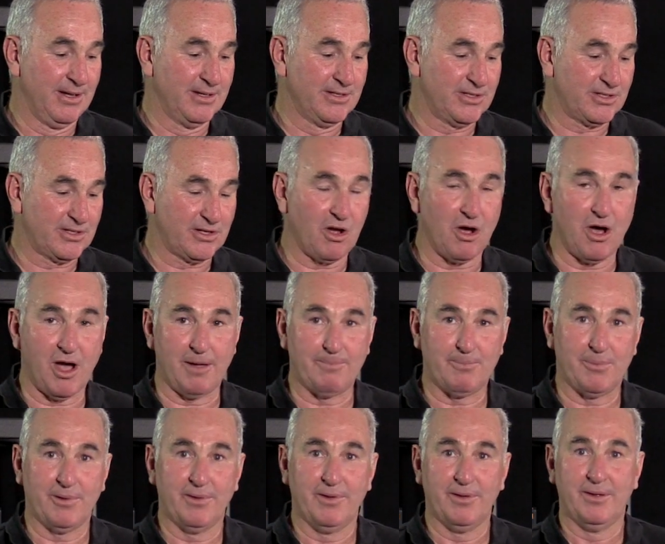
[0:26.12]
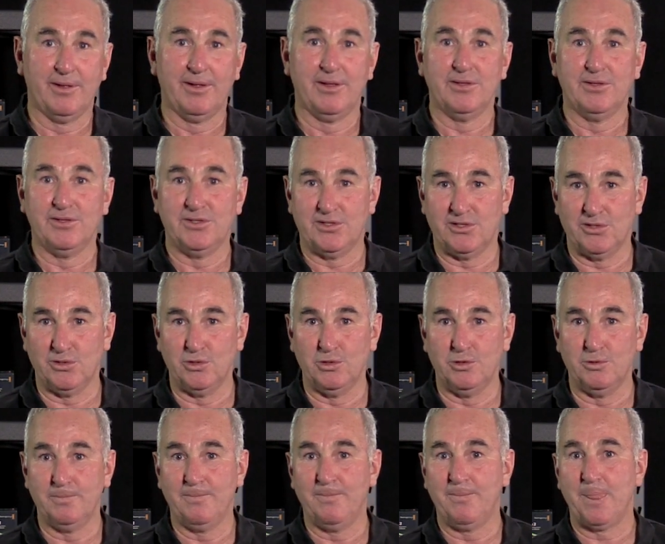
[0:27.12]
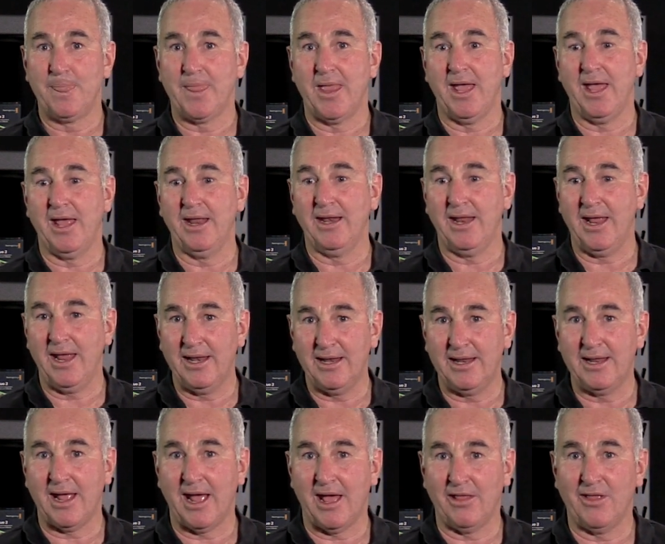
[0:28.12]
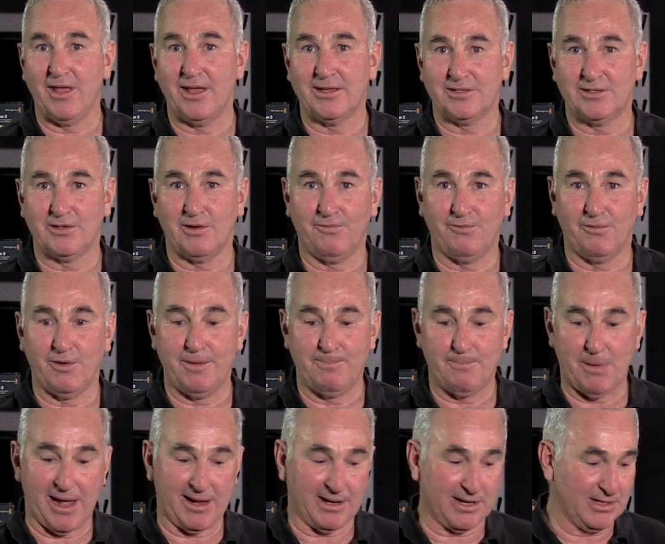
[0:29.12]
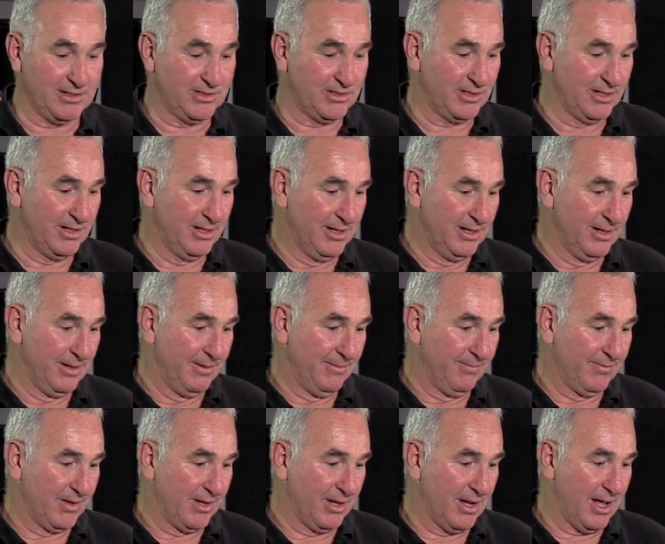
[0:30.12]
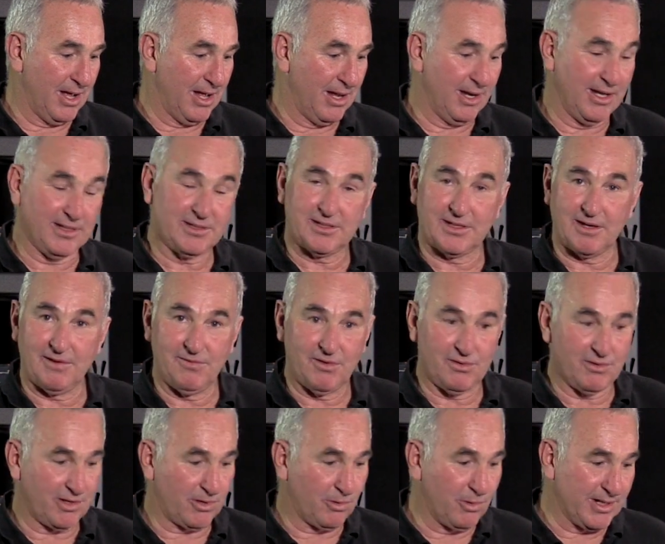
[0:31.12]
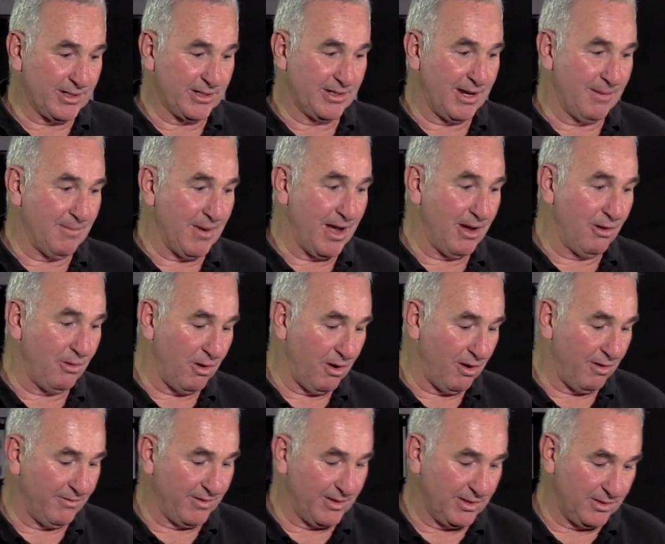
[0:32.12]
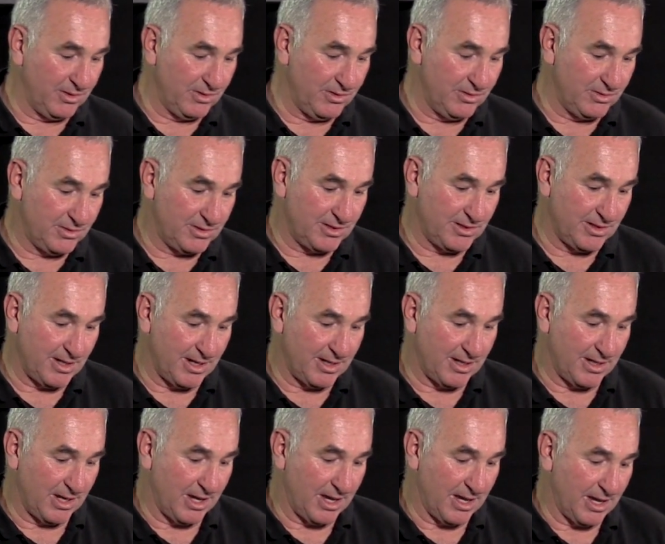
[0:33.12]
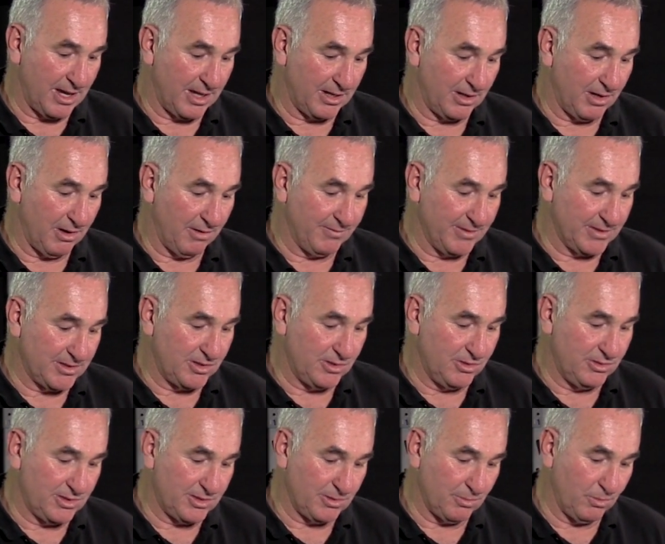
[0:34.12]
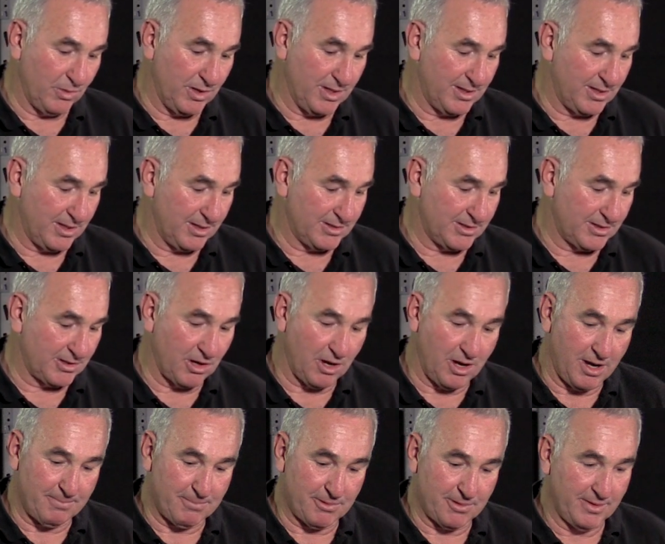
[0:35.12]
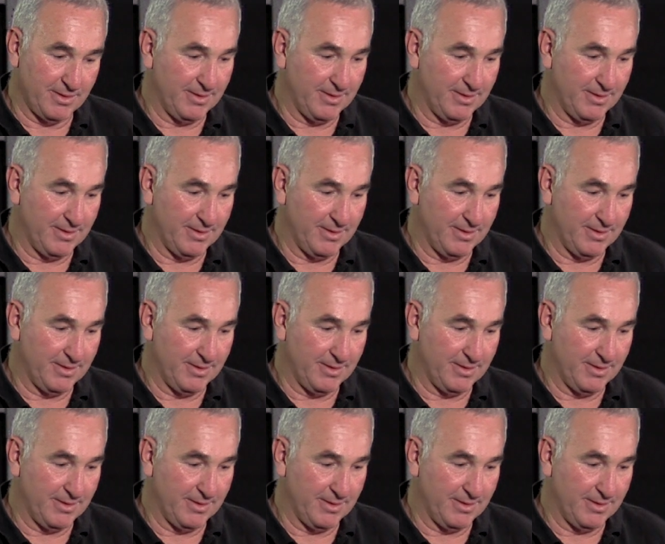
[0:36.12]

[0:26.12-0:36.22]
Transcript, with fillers: Skype, Zoom, and any other software package. Uh, let's give you a quick demo of, it use, uh, of its use with Skype.